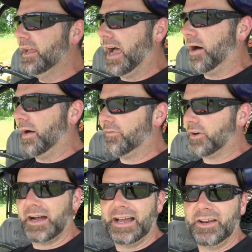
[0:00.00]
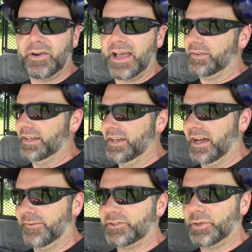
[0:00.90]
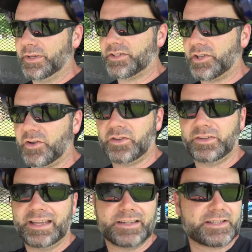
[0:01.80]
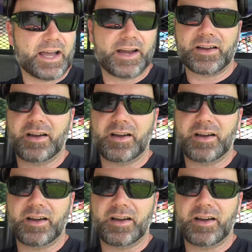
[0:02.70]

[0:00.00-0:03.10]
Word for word: However, I don't have enough to encircle the entire